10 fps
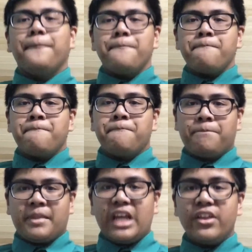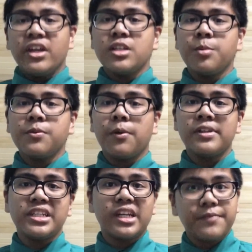Thank you so much for
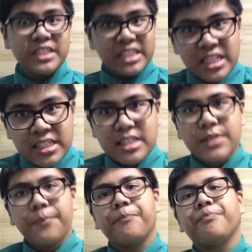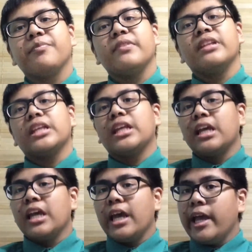watching the Graphic 6.
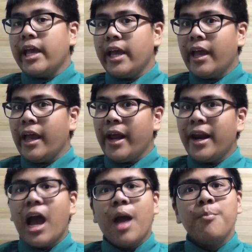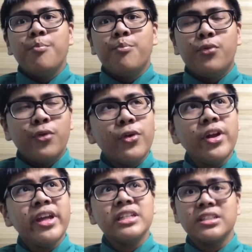And I'm
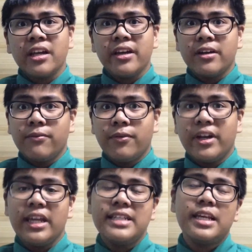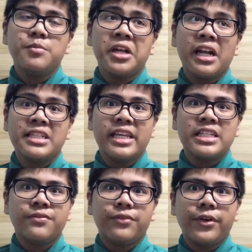pretty excited for the Samsung Galaxy
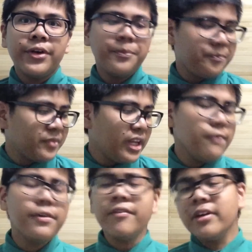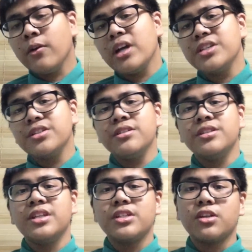S4. If you have any
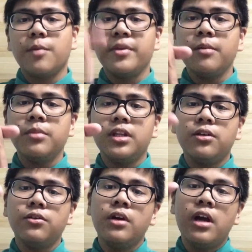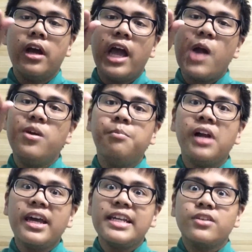questions, just comment down below and
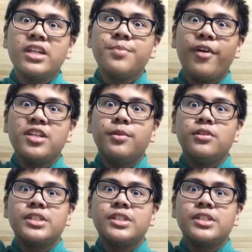reply as soon as possible.